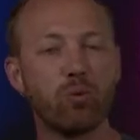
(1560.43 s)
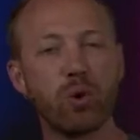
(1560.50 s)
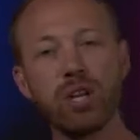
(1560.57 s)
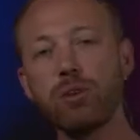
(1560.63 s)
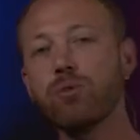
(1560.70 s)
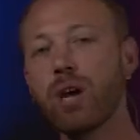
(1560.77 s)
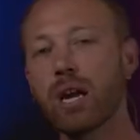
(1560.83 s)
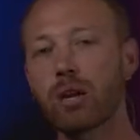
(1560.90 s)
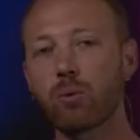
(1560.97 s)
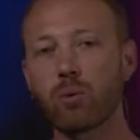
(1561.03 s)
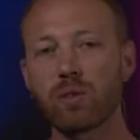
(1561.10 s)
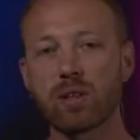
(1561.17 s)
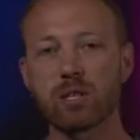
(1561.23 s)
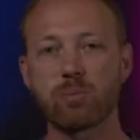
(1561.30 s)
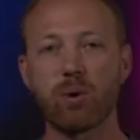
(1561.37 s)
reunited
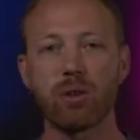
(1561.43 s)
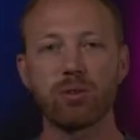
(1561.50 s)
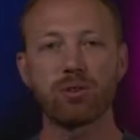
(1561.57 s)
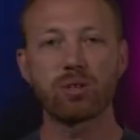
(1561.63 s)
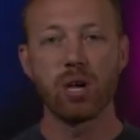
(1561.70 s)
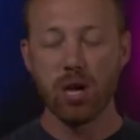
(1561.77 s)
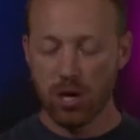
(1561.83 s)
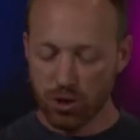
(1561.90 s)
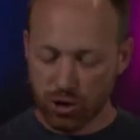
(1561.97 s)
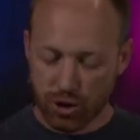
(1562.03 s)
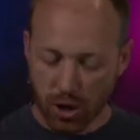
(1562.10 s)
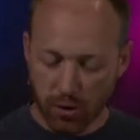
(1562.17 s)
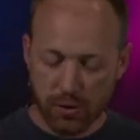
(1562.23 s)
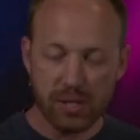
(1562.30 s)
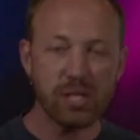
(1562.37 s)
with his brothers,
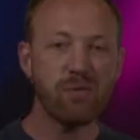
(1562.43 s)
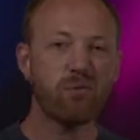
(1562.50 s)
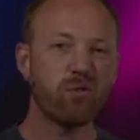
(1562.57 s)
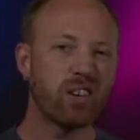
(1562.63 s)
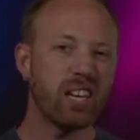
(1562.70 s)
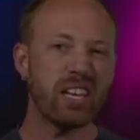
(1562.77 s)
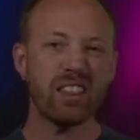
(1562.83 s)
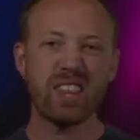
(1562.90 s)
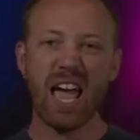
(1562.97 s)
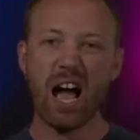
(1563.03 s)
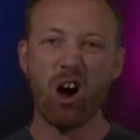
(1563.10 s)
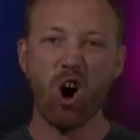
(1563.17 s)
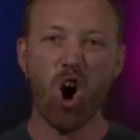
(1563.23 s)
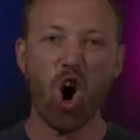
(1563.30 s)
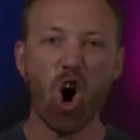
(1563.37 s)
Joseph did that
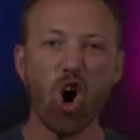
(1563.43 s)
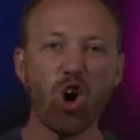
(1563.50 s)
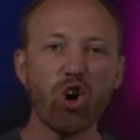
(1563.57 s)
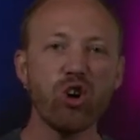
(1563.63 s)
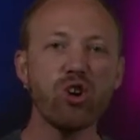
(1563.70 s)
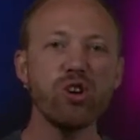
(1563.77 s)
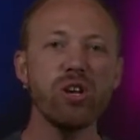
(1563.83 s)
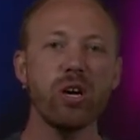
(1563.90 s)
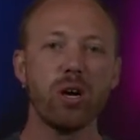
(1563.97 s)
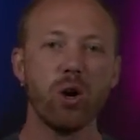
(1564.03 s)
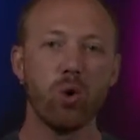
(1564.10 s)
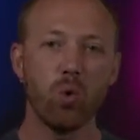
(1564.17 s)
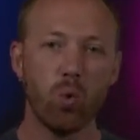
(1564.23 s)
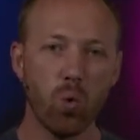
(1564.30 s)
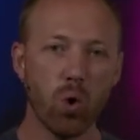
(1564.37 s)
hard
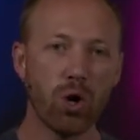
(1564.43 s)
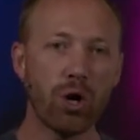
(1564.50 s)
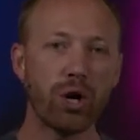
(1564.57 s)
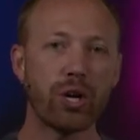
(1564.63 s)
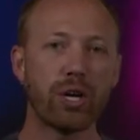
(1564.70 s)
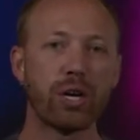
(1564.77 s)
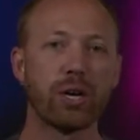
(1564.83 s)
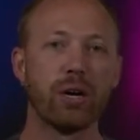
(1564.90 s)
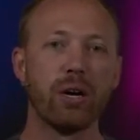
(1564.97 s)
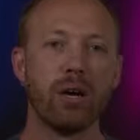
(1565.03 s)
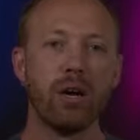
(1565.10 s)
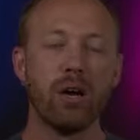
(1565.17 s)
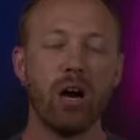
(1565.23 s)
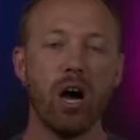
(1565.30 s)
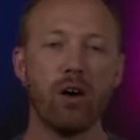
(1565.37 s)
work
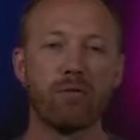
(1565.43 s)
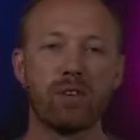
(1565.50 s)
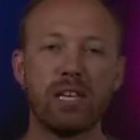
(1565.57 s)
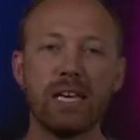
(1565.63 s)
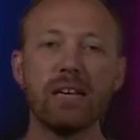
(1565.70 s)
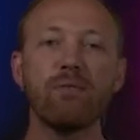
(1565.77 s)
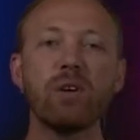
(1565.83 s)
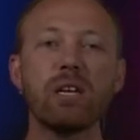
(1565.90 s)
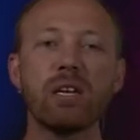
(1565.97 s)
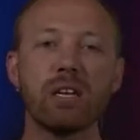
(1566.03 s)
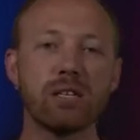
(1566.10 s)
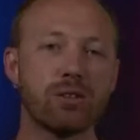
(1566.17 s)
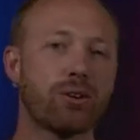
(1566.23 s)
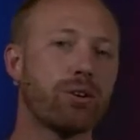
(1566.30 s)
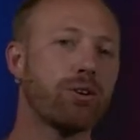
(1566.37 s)
of giving
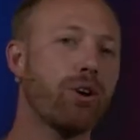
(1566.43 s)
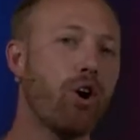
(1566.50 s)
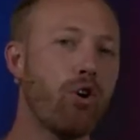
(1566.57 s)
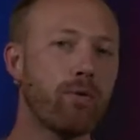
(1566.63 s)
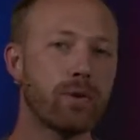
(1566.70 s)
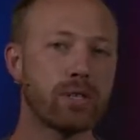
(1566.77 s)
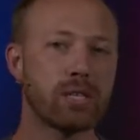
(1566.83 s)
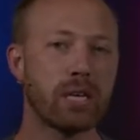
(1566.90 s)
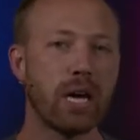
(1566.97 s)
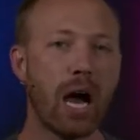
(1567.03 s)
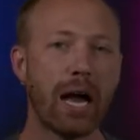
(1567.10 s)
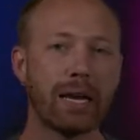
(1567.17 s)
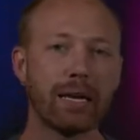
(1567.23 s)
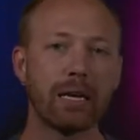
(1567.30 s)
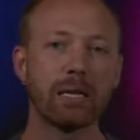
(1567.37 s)
his hurt over to
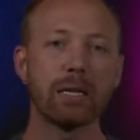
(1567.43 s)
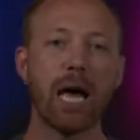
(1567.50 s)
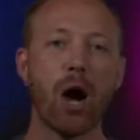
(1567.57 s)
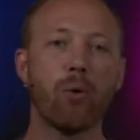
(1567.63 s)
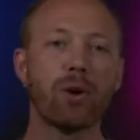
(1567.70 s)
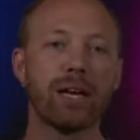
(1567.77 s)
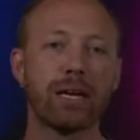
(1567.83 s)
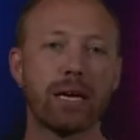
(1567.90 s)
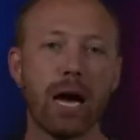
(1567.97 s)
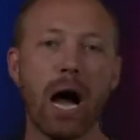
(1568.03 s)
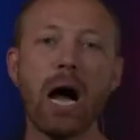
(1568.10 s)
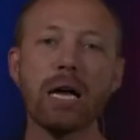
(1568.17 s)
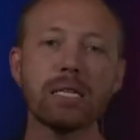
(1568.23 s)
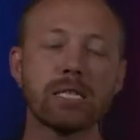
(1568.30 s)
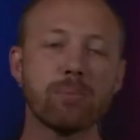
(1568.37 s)
God and allowing
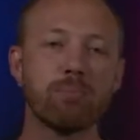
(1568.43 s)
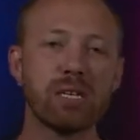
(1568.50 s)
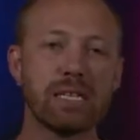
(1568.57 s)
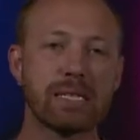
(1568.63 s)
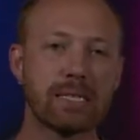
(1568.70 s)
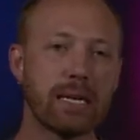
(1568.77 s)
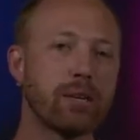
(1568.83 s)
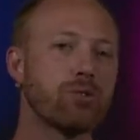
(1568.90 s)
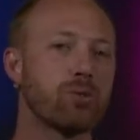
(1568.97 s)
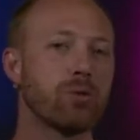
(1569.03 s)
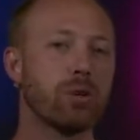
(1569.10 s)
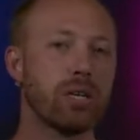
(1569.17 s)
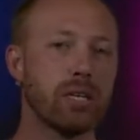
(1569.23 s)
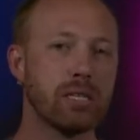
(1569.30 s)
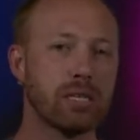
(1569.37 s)
God to be central
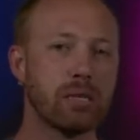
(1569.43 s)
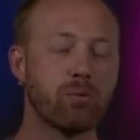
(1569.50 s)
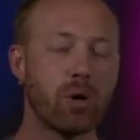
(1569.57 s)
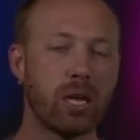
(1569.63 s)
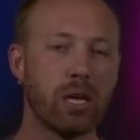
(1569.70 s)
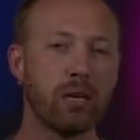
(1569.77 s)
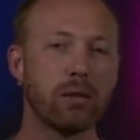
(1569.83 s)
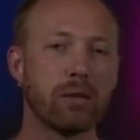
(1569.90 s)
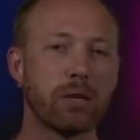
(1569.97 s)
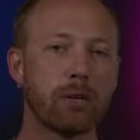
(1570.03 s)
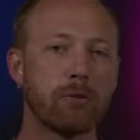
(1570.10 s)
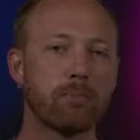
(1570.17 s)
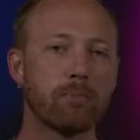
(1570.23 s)
in his healing.